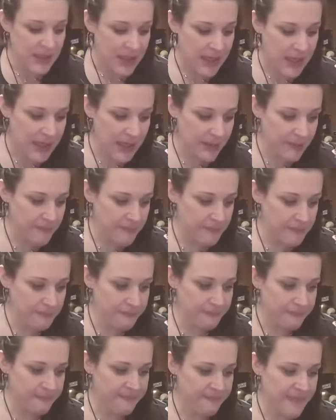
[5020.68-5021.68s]

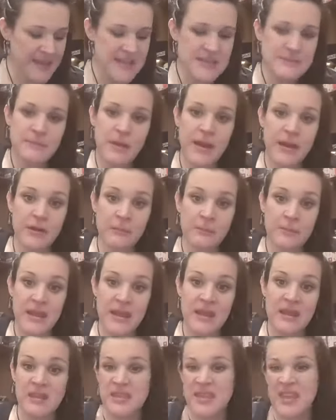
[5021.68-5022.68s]
then it might not
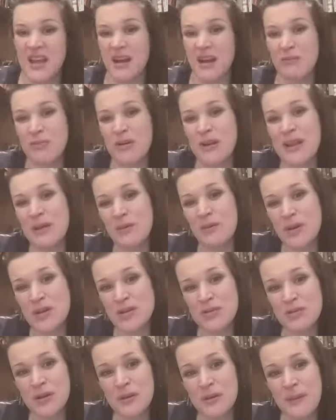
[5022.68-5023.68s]
be a thing I really want to
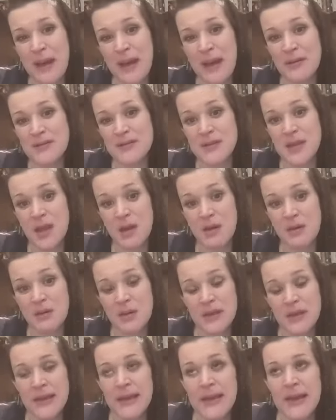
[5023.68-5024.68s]
talk about. So
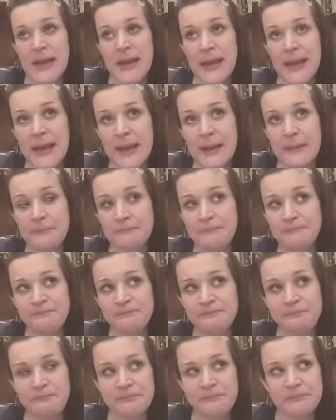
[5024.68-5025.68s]

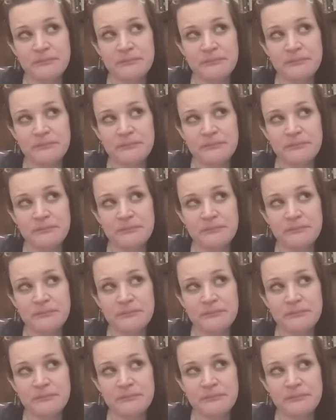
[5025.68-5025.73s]
the